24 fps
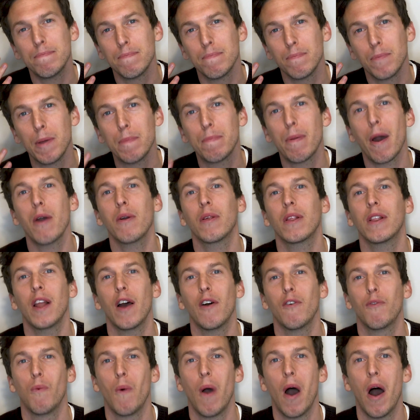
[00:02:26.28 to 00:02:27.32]
we both
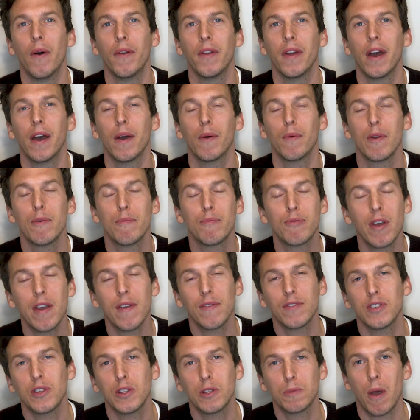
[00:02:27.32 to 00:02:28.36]
love Wilder. We've
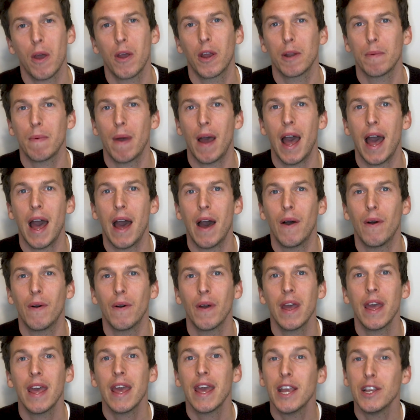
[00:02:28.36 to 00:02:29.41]
previously spoken about how
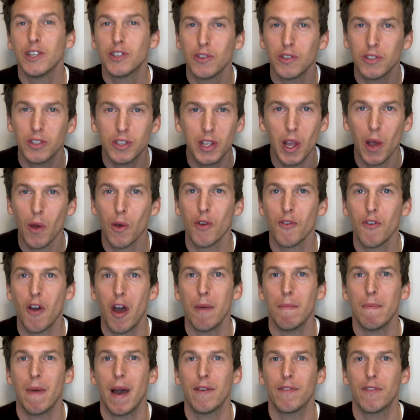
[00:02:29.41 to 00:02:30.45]
he's still the
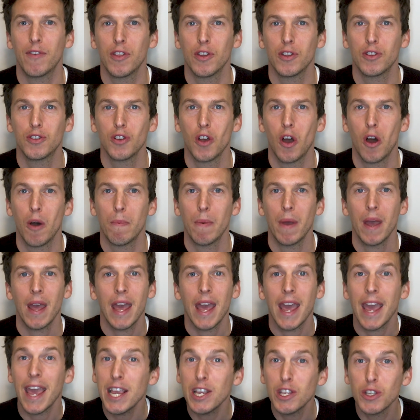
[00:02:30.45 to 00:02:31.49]
right man for the job.
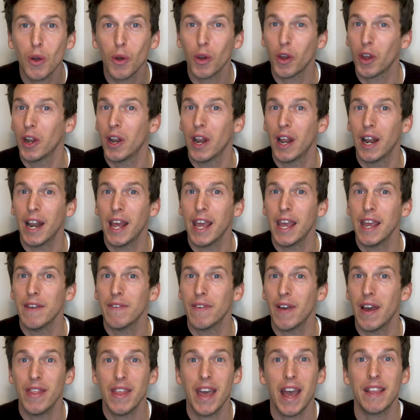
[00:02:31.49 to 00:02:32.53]
He's not going to leave
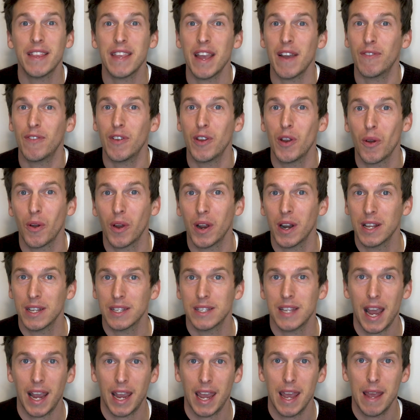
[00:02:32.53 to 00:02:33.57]
and they're definitely not going to
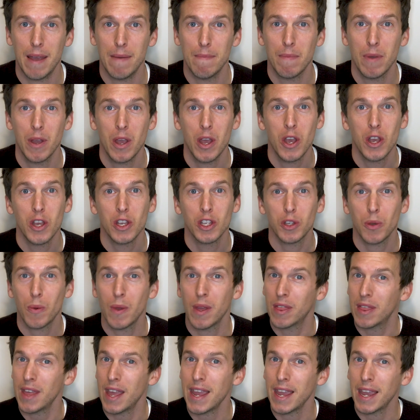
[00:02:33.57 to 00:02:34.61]
sack him. So we
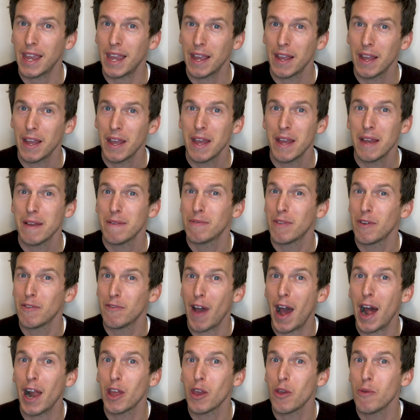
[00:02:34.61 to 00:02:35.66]
think the
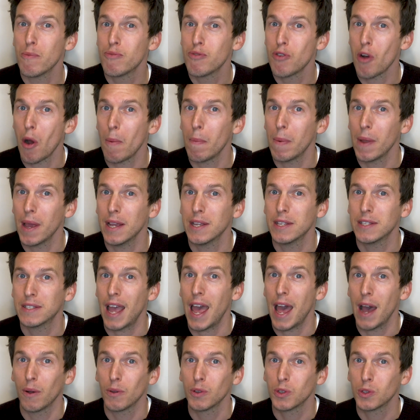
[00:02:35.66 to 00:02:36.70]
value probably is
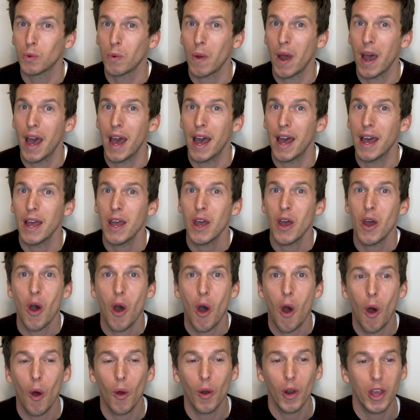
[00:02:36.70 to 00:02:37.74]
elsewhere.
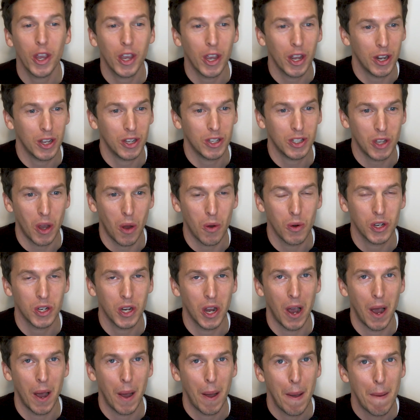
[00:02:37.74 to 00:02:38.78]
Ole Gunnar
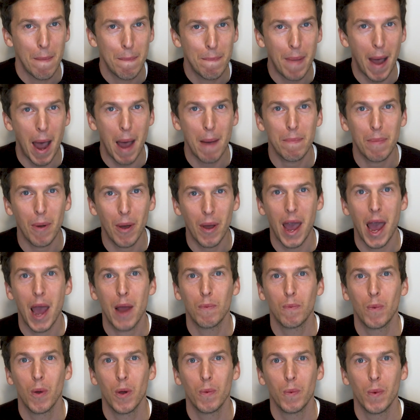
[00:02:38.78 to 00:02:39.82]
Solskjaer, backed by
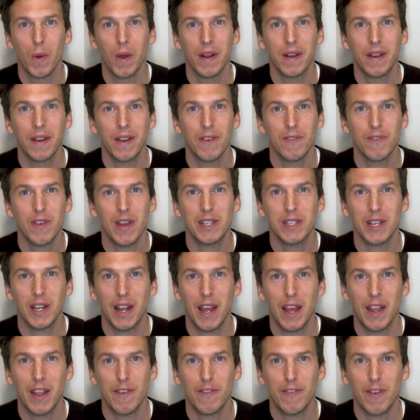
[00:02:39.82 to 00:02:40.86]
Ed Woodward recently
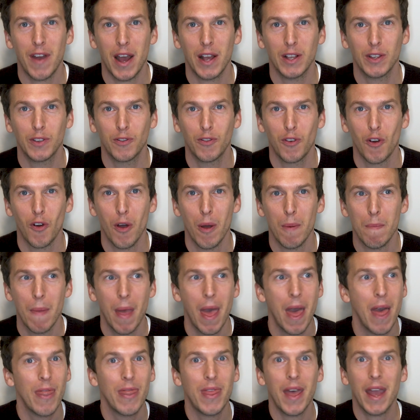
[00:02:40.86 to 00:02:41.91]
in a fans forum,
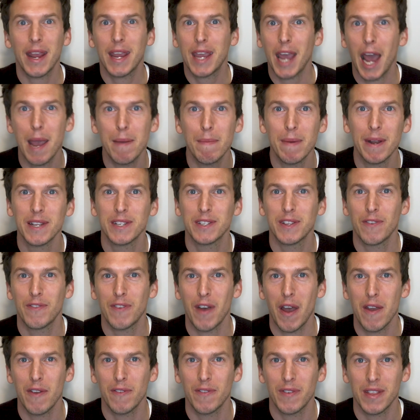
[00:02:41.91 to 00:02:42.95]
then came in as the
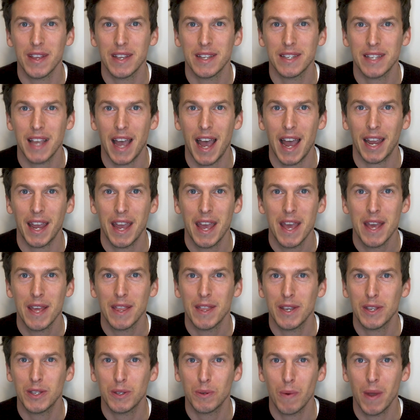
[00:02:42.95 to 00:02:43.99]
favourite for the sack
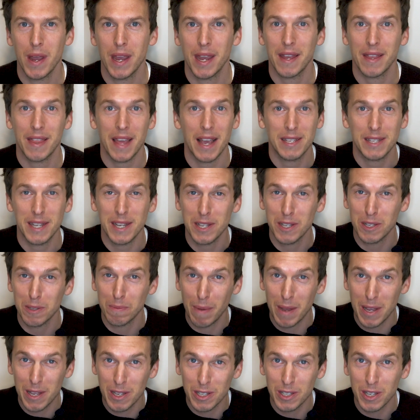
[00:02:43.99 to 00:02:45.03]
this week. Their season's
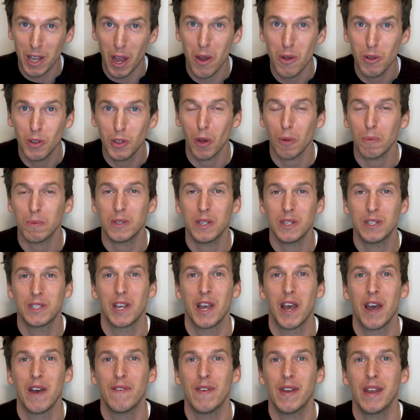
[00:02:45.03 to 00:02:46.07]
been so
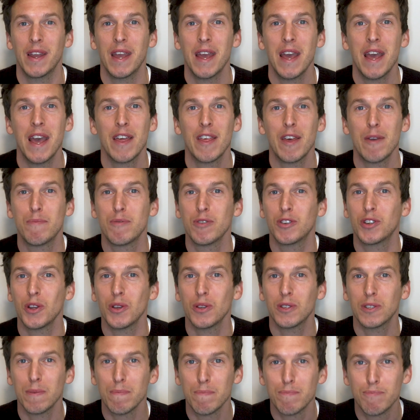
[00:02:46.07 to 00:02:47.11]
topsy-turvy. They
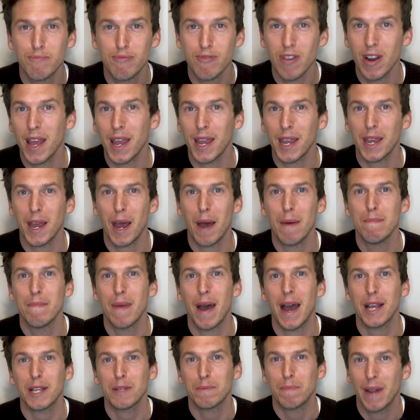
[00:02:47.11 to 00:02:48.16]
produced some brilliant
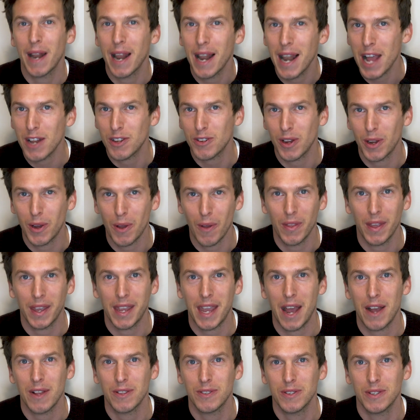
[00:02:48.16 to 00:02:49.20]
comebacks, been electric on the
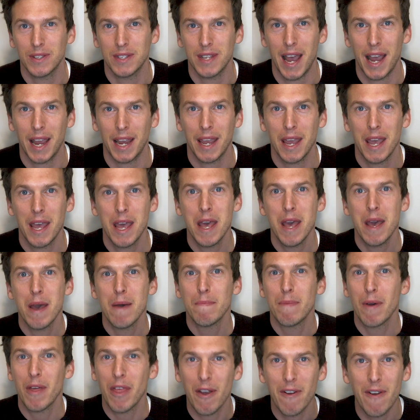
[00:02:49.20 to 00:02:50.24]
counter-attack,
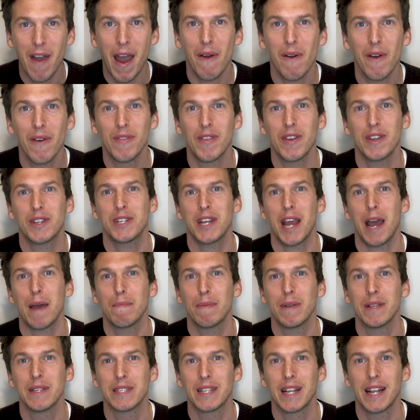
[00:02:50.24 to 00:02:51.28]
but they're out of the
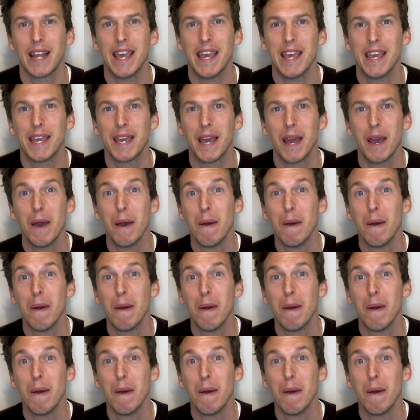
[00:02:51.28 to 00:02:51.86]
Champions League.